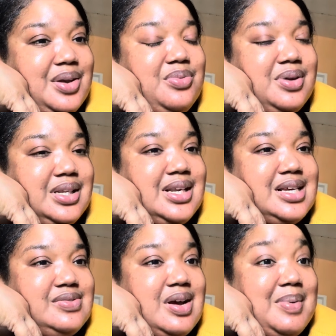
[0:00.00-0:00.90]
really
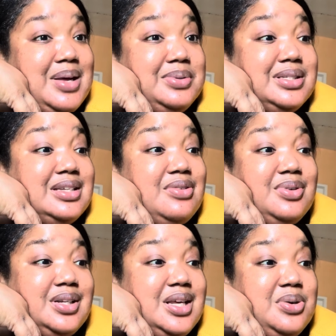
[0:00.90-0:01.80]
nice vibe i will
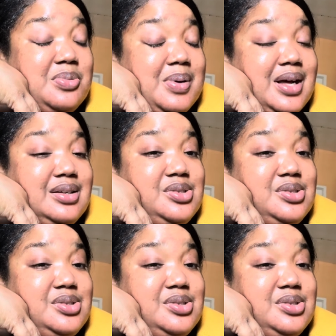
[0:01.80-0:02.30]
definitely go back